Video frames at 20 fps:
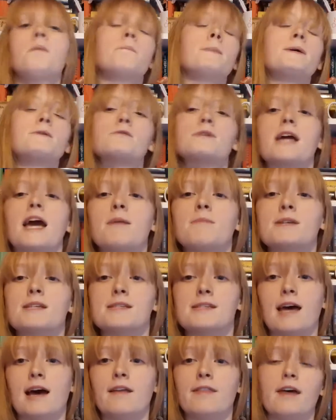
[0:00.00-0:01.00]
Middle Game
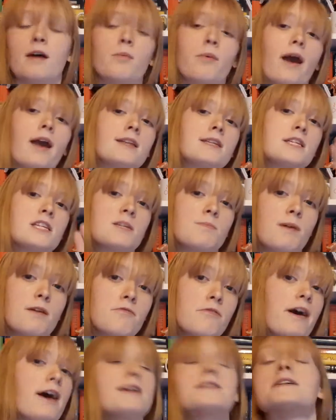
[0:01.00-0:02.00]
is sat there waiting to be
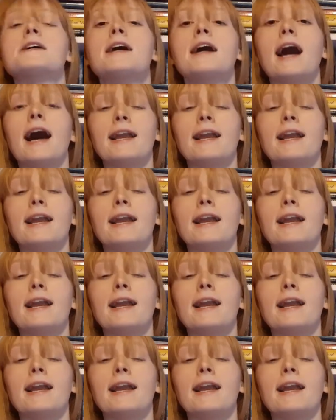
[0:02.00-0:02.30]
read,